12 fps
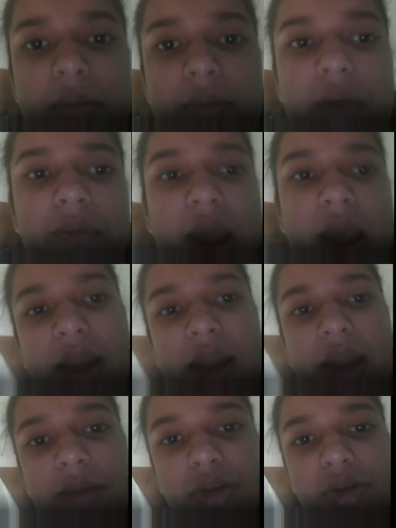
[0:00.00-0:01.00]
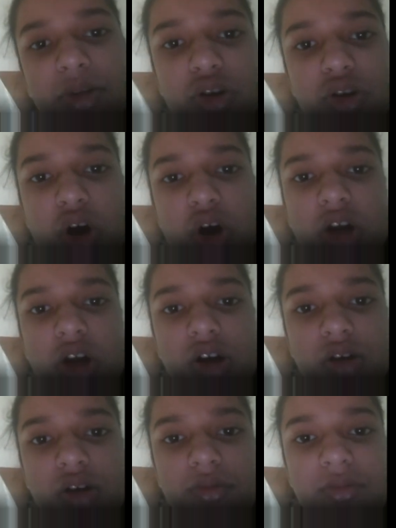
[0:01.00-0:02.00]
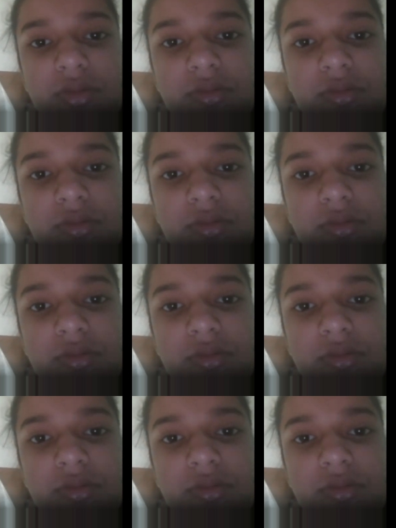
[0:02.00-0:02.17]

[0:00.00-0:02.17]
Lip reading: My name is not come